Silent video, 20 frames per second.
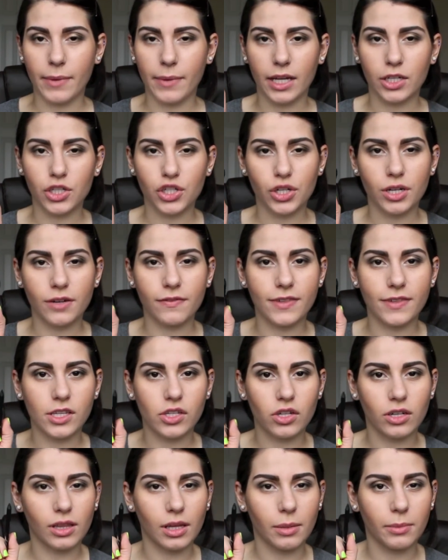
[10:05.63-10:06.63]
not sure if
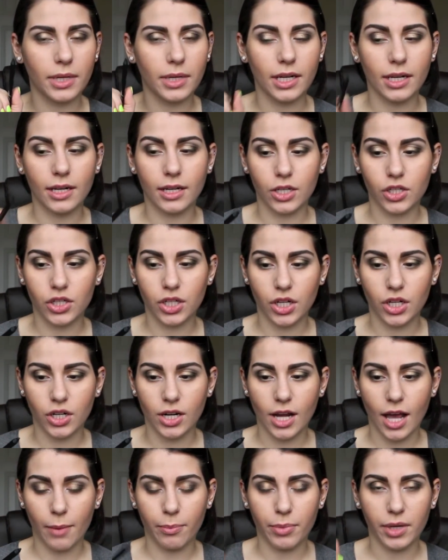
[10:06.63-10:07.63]
these are limited edition or
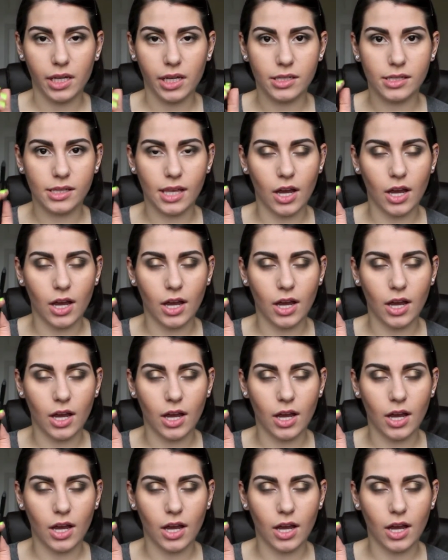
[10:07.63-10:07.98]
not because